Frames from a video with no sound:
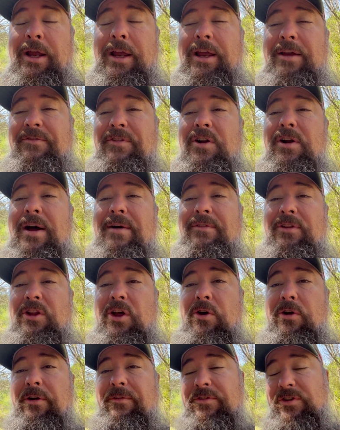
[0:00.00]
If you don't have a
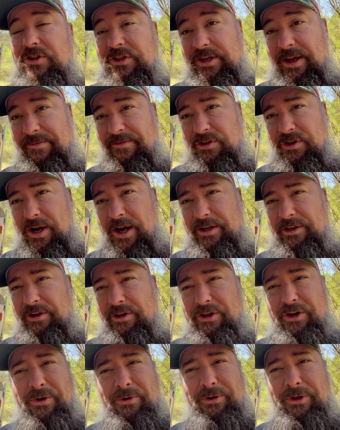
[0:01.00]
loader, if you just have a tractor
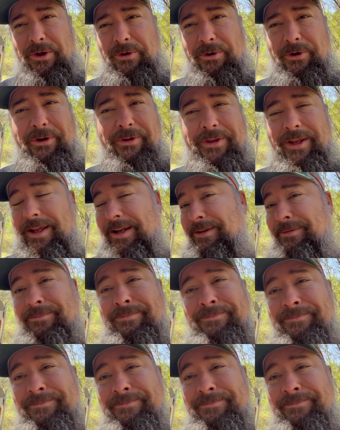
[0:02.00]
and no loader, then